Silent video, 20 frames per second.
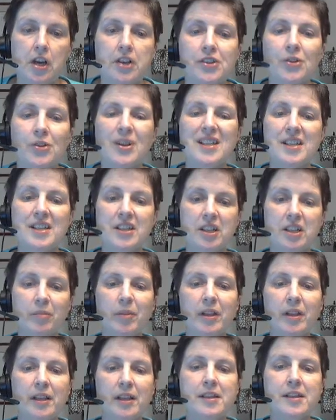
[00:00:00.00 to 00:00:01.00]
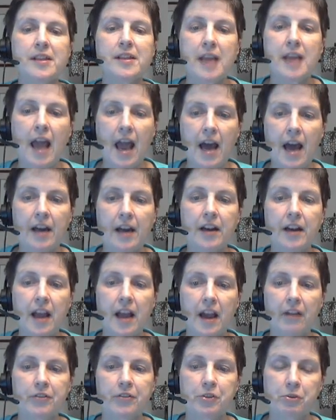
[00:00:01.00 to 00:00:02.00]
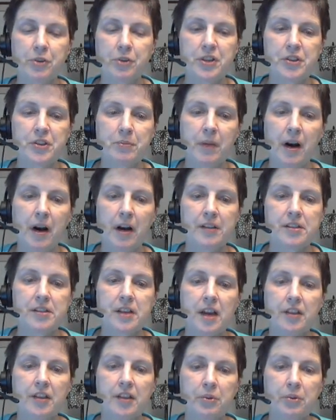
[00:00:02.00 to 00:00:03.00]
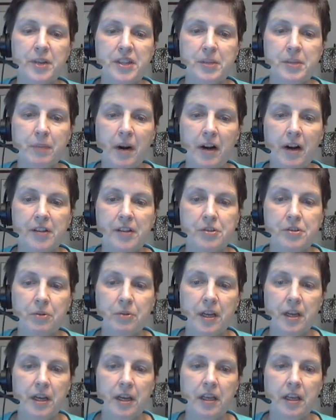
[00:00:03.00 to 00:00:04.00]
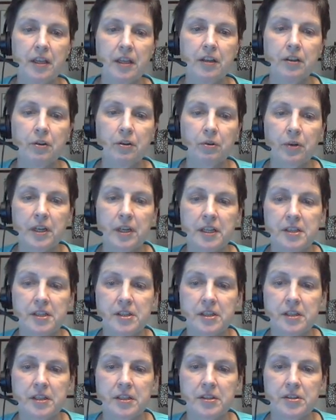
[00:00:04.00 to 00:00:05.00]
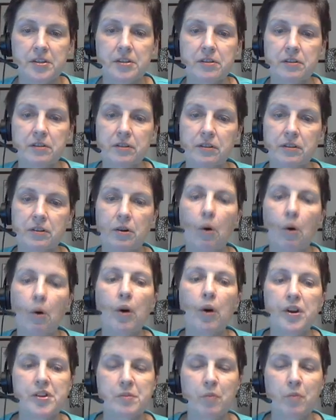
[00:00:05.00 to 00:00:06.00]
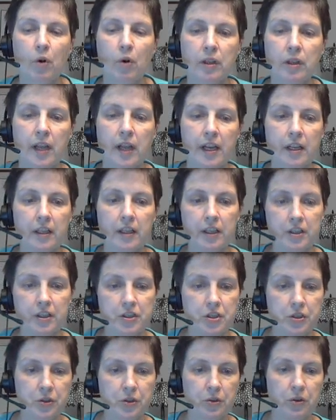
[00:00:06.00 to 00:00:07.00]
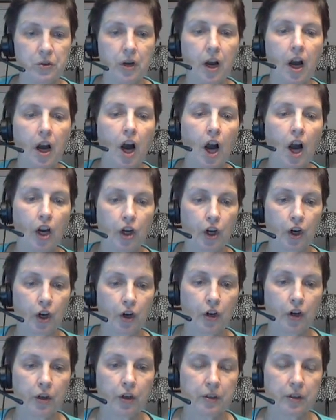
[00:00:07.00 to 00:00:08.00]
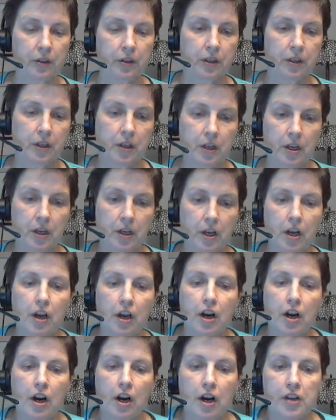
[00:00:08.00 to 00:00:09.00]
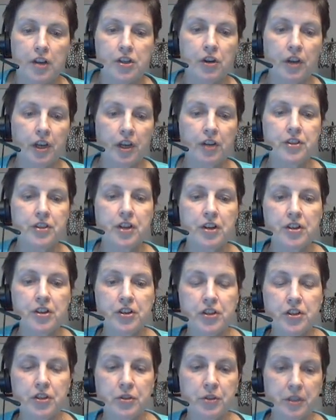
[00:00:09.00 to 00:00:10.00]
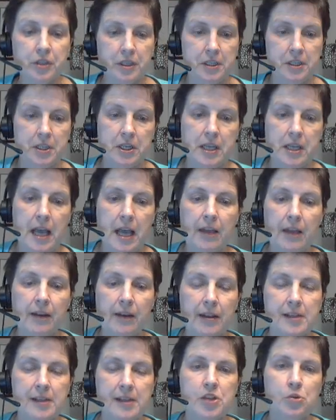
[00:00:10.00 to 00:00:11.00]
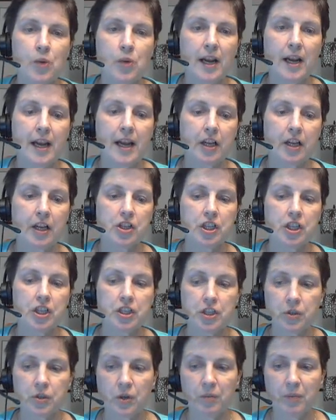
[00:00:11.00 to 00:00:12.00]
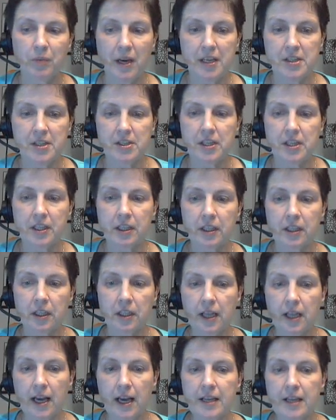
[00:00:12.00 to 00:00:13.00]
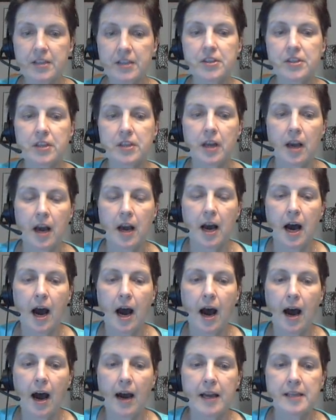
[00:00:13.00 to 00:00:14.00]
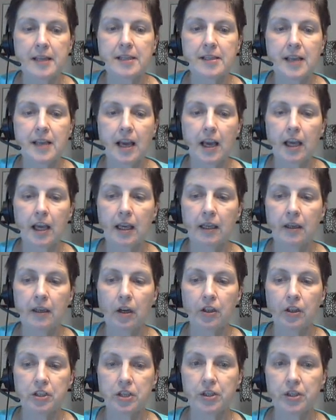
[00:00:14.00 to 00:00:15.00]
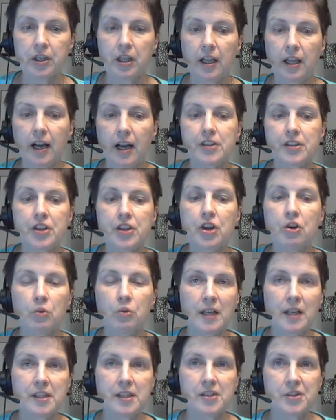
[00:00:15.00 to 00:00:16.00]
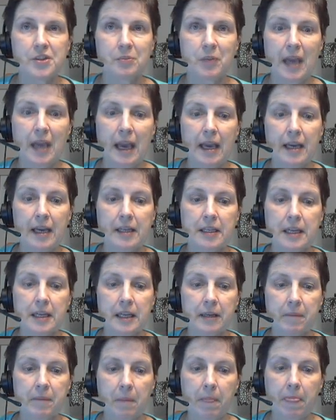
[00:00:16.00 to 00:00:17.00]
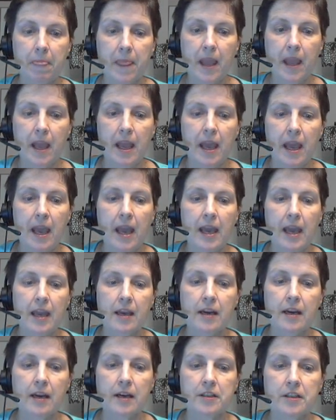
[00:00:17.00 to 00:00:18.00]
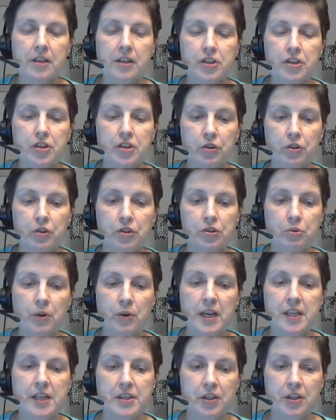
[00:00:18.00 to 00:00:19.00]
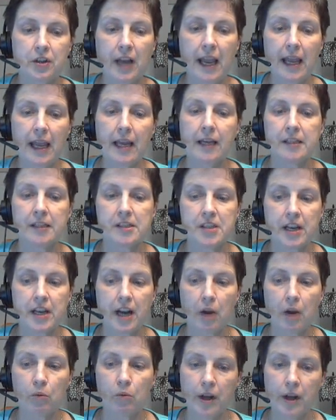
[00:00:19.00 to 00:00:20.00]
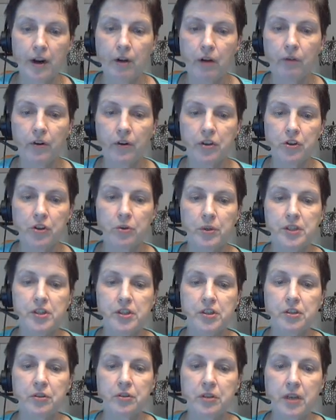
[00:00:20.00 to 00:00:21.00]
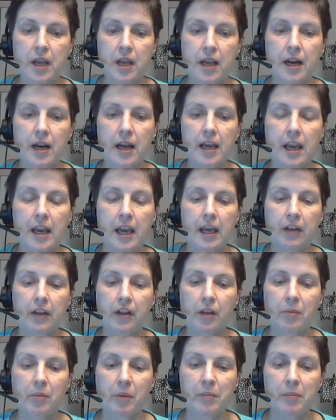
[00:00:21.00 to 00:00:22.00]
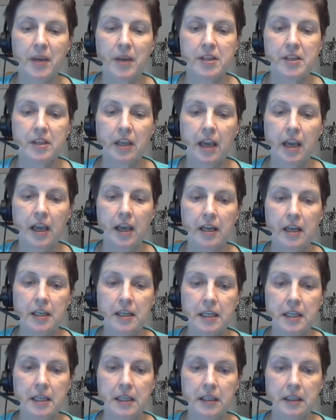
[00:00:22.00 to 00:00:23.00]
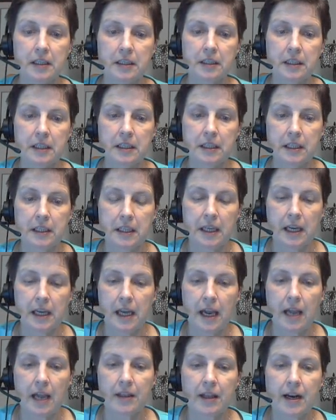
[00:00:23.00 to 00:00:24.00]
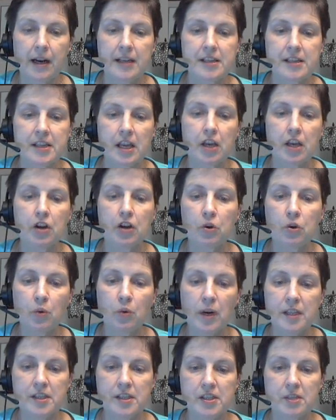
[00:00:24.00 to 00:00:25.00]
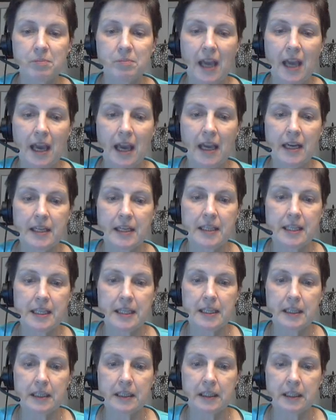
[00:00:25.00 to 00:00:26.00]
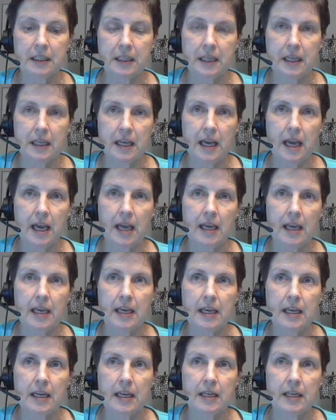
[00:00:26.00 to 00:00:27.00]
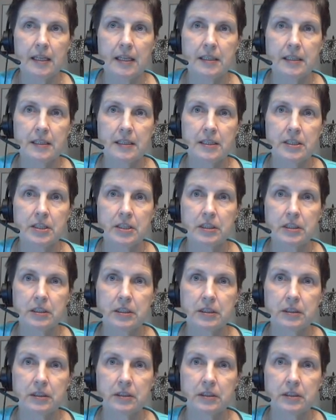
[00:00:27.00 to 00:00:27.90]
So a stimulus is added after response, and the response rate increases or is more likely to occur. So here's our student, and this is what I actually do in my seated class. I say to the class, who wants some candy? And students raise their hands, and I run over to a student and I hand them a piece of candy. And then I say, who wants some candy? And